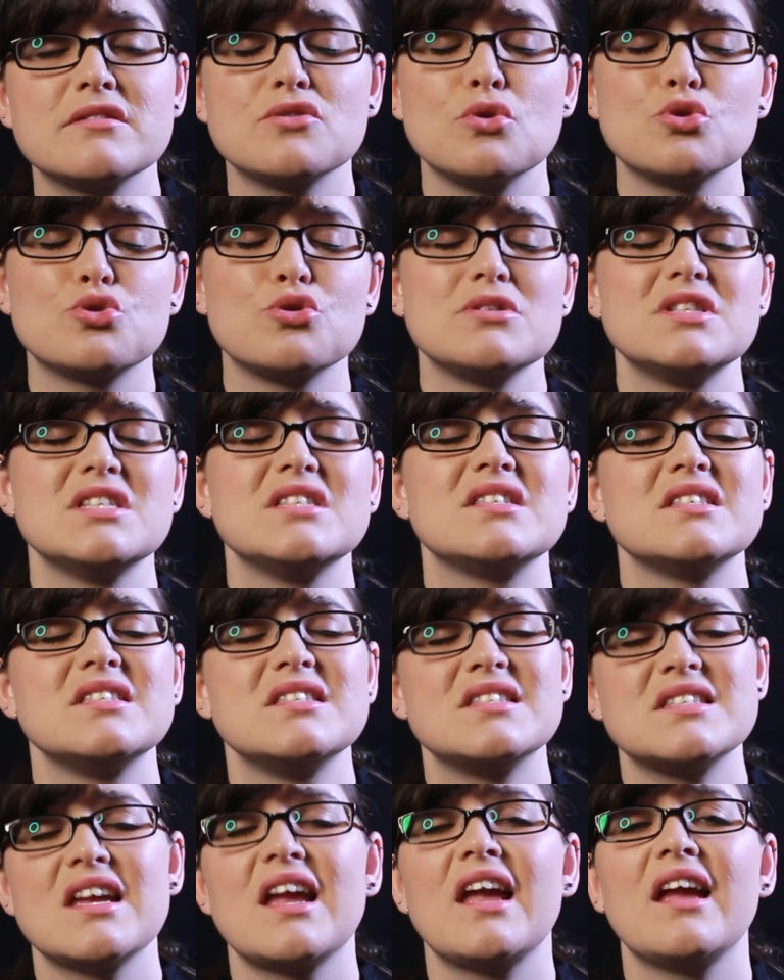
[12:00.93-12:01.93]
the social
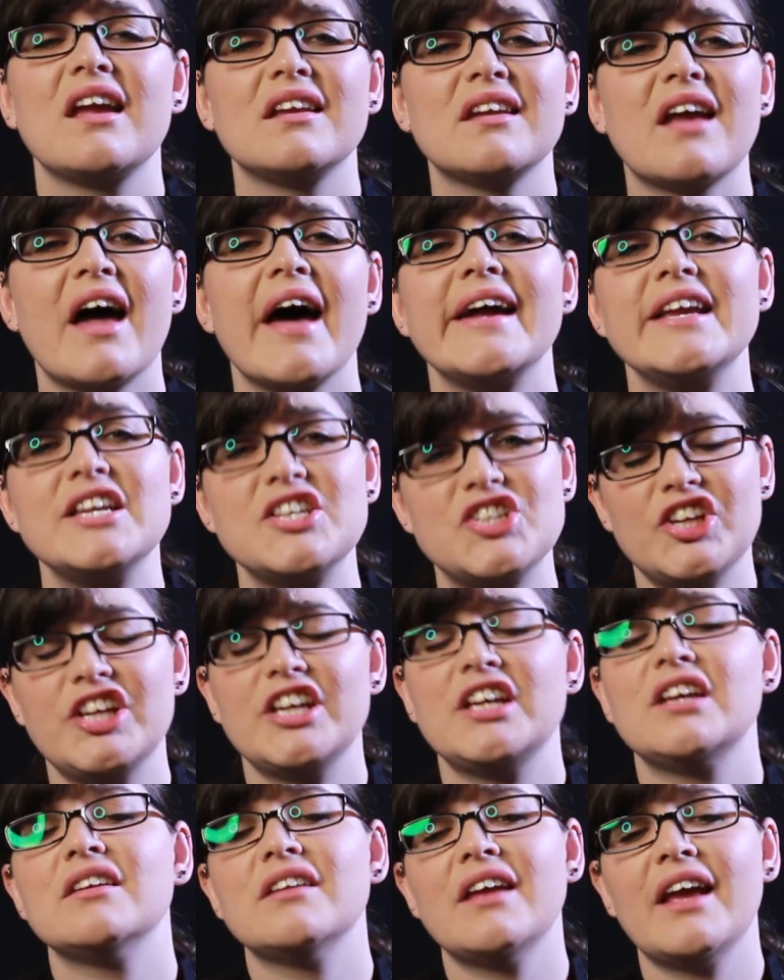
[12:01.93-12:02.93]
distancing and
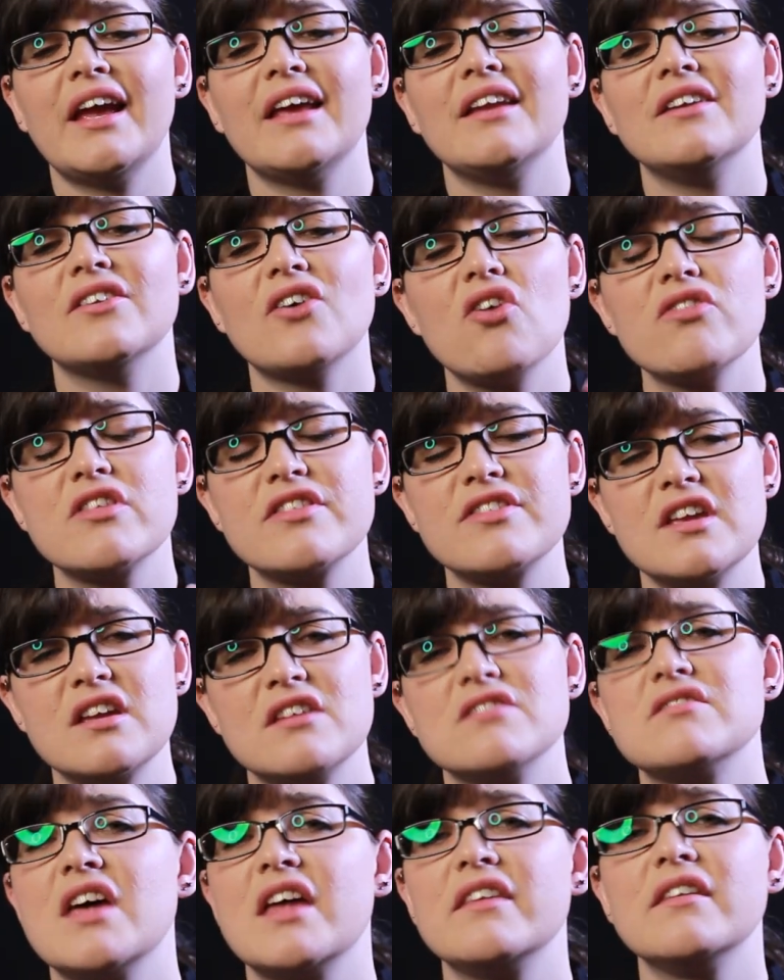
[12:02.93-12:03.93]
hygiene and all the
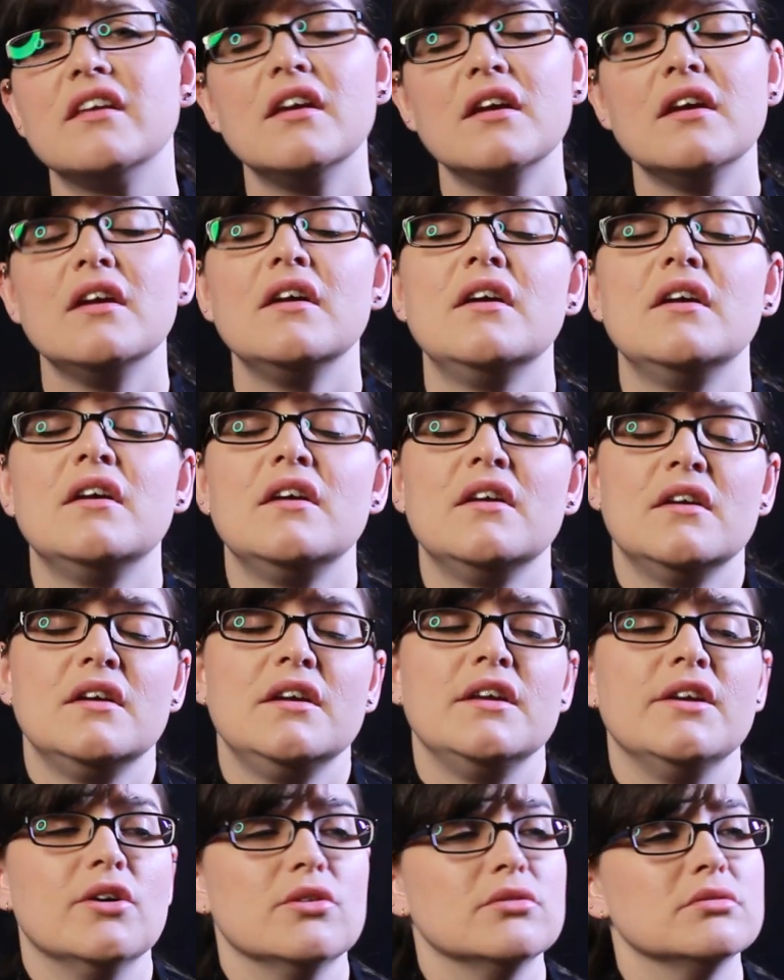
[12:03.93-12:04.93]
things that,
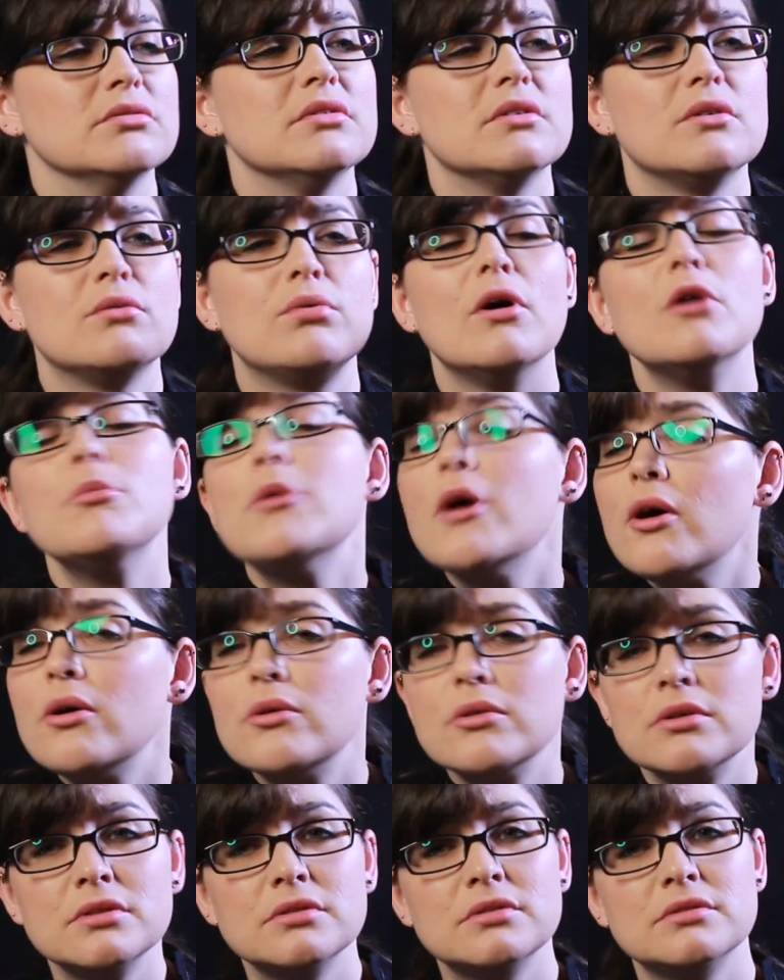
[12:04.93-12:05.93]
you know,
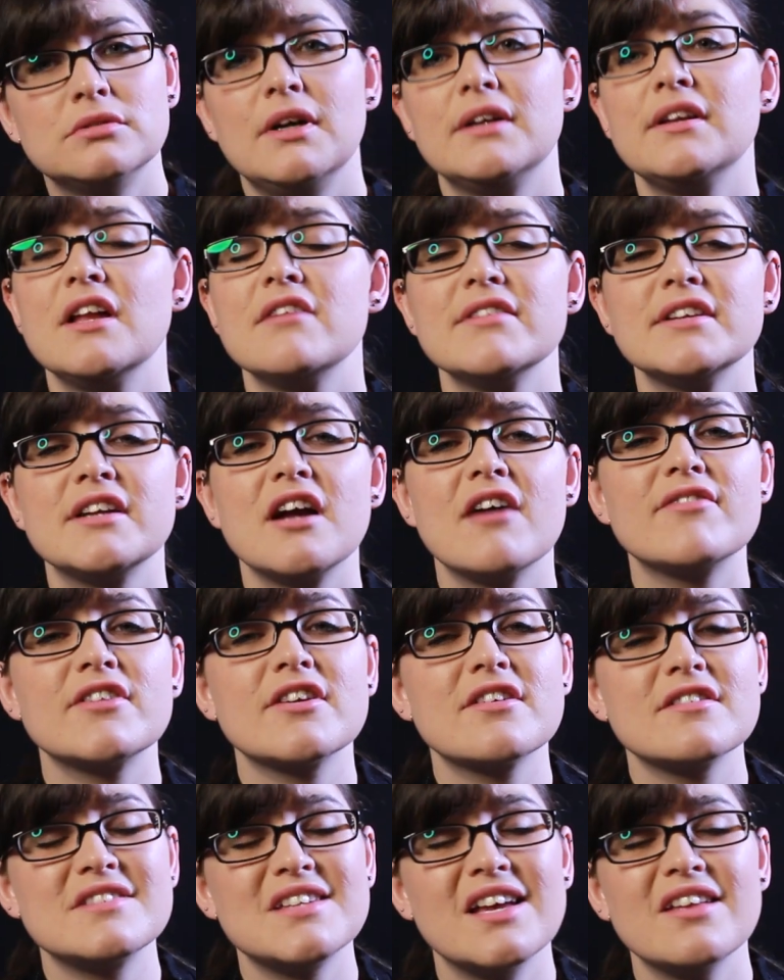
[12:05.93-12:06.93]
Cuomo, our lovely
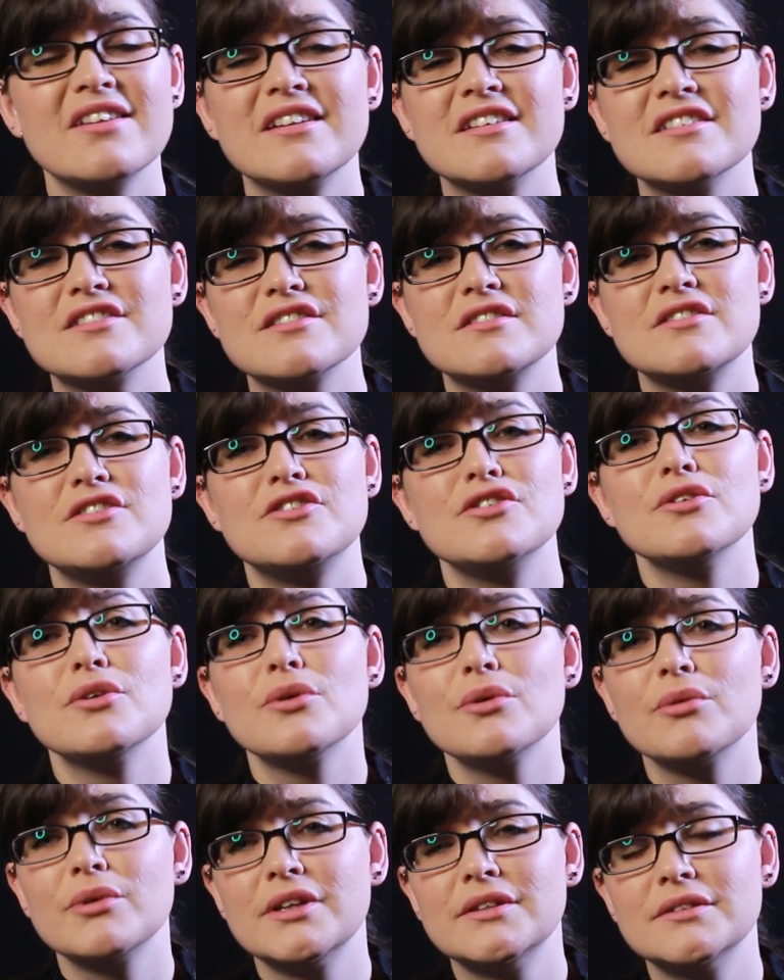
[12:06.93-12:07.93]
governor, is telling us to
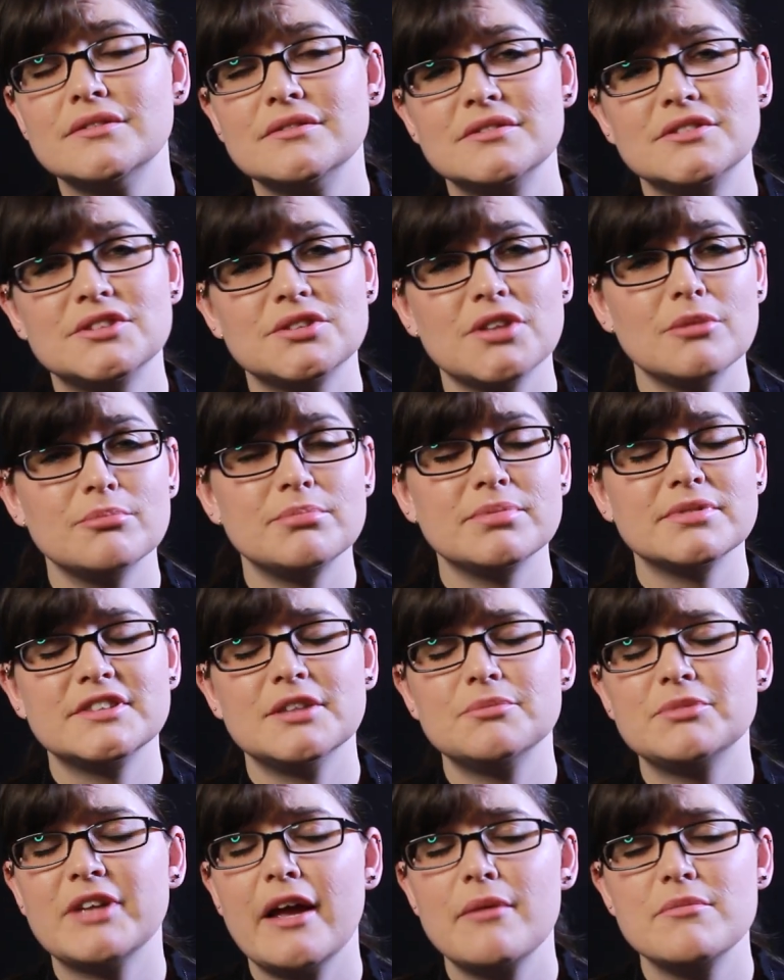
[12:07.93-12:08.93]
do, and Trump,
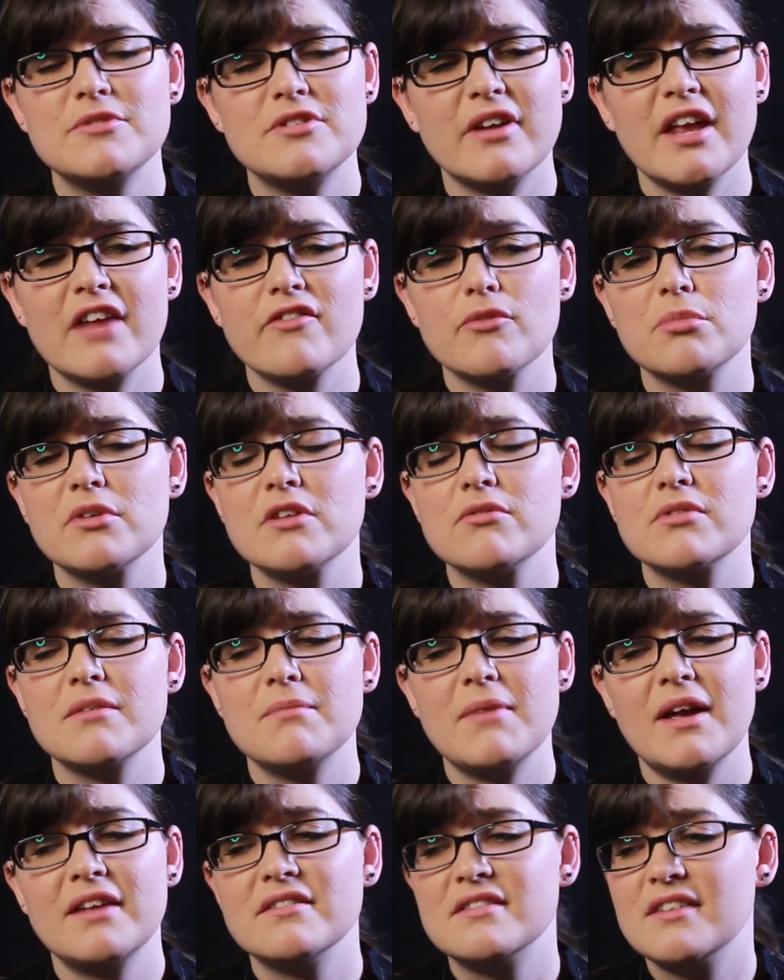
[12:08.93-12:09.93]
sometimes you can't even believe what
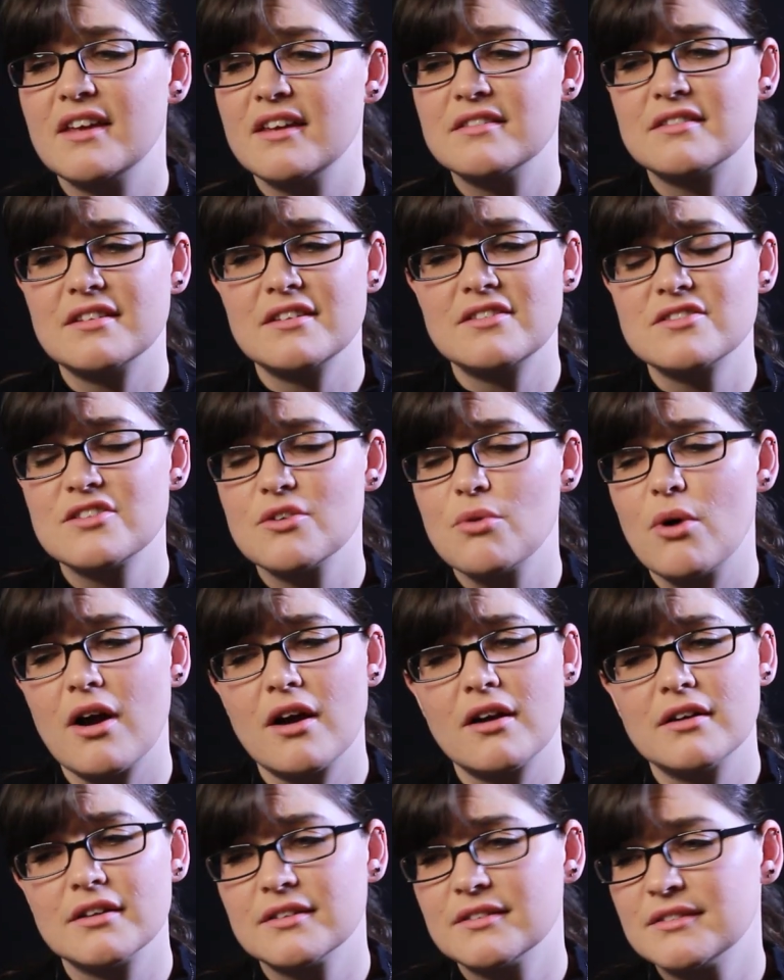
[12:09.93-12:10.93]
that man says. It's so
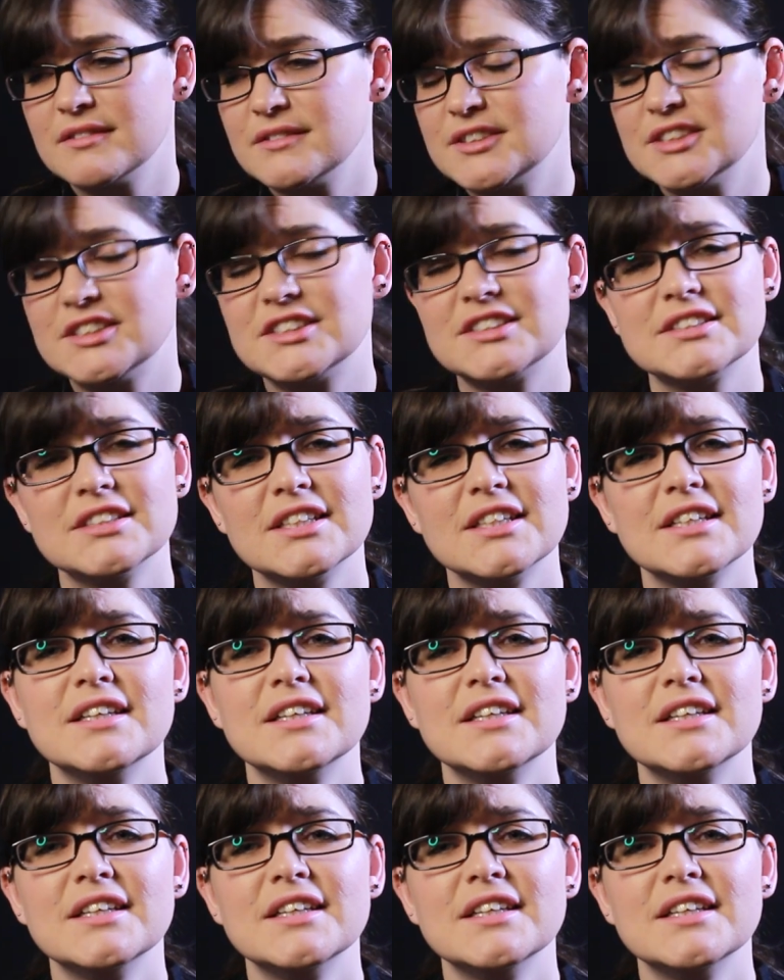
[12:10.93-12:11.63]
hard. Just,